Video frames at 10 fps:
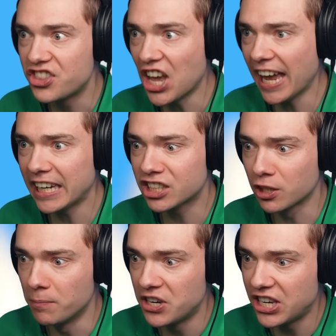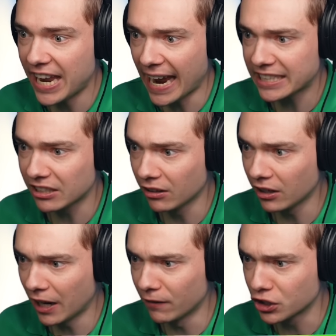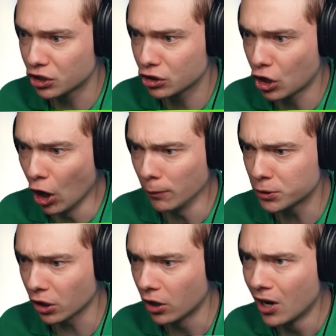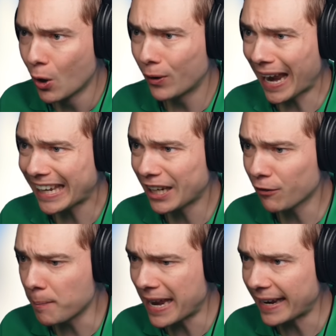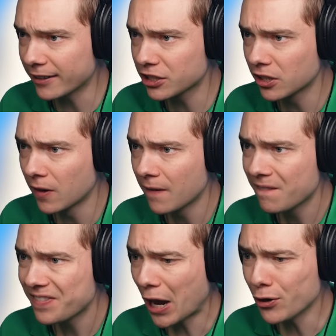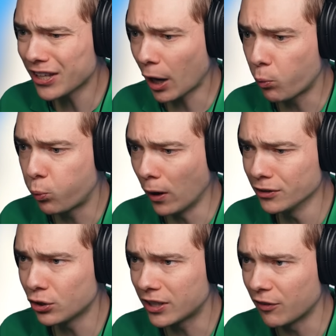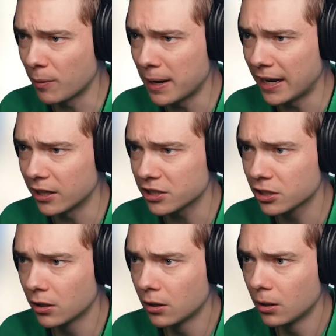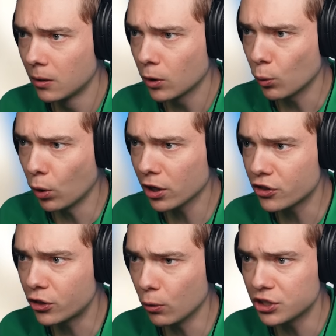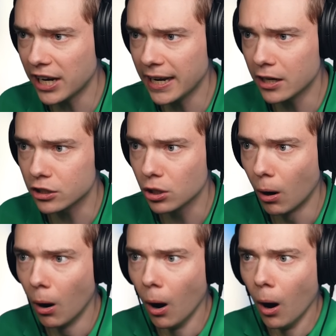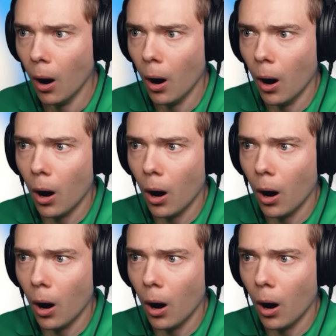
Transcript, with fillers: that is some next level sculpture. Wait, I can give him ears? I don't think I want to give him ears. What are those ears? Oh,